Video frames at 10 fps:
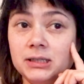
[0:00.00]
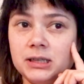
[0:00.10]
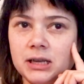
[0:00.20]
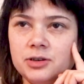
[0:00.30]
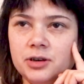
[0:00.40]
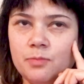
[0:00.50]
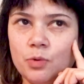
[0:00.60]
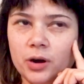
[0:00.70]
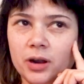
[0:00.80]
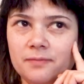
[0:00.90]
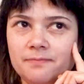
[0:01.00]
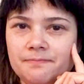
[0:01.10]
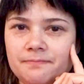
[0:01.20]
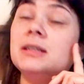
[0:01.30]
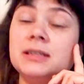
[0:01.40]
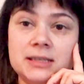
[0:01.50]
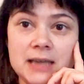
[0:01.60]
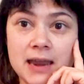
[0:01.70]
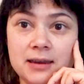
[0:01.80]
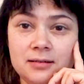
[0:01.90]
Saturday morning. It's
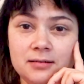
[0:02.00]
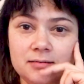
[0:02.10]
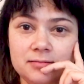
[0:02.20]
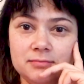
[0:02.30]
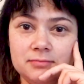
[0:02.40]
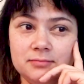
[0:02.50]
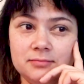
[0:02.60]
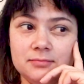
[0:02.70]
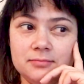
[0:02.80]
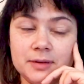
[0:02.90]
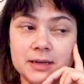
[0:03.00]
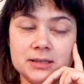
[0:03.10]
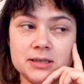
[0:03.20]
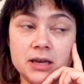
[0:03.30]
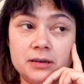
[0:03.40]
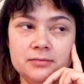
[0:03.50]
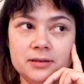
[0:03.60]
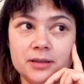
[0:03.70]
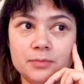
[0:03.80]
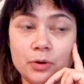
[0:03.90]
10 past 10
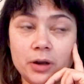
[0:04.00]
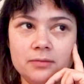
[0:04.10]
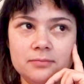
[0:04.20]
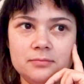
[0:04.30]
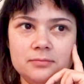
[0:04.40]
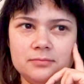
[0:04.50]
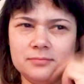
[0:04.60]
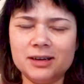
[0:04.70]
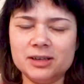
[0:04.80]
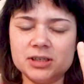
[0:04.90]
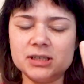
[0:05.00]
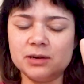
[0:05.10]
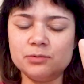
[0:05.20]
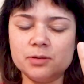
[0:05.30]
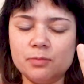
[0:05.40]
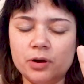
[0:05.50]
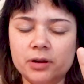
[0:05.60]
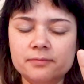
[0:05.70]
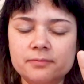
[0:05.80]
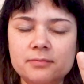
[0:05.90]
in the morning. I just said it was the
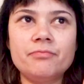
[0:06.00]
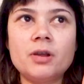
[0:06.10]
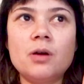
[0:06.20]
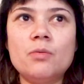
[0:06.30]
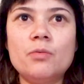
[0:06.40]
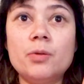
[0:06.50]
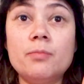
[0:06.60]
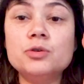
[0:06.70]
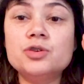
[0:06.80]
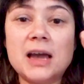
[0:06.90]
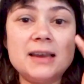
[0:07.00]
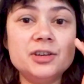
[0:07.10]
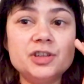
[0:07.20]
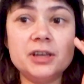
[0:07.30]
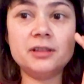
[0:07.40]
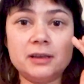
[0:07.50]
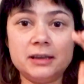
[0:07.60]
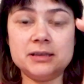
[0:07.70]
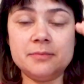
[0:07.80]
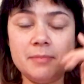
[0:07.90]
morning. The most challenging thing
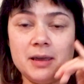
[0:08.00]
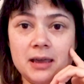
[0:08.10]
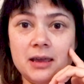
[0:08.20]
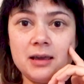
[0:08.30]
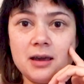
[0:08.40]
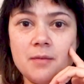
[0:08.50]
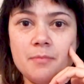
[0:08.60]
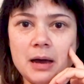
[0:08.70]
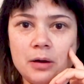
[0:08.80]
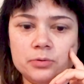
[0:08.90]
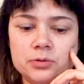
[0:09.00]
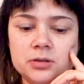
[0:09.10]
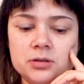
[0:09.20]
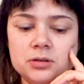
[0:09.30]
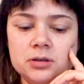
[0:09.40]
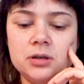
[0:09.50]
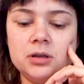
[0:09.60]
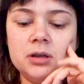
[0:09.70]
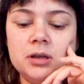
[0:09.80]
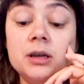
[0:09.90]
to me about
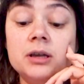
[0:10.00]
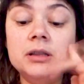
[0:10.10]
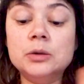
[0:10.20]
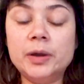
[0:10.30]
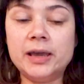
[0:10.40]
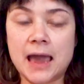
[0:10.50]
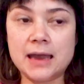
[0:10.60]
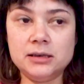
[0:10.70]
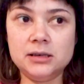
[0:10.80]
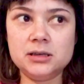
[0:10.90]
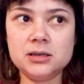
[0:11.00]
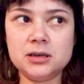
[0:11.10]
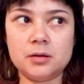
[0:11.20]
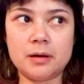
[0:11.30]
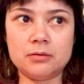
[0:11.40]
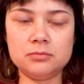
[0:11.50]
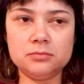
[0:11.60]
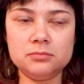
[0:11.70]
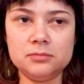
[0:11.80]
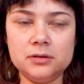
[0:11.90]
the weekend, about
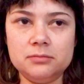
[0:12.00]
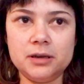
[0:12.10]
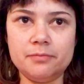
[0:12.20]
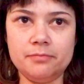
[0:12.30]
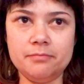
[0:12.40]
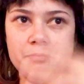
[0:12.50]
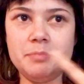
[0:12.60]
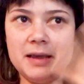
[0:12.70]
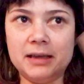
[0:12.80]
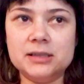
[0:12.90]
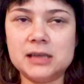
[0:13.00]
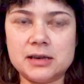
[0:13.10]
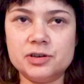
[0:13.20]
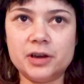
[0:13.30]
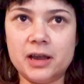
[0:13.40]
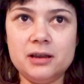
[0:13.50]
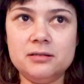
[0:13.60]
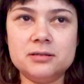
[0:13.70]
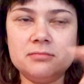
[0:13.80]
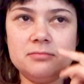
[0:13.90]
it being Saturday,
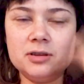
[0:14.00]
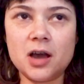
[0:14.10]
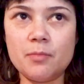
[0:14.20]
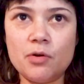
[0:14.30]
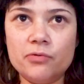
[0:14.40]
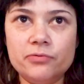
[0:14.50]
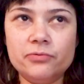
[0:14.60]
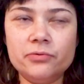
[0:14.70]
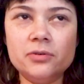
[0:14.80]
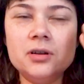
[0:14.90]
time off,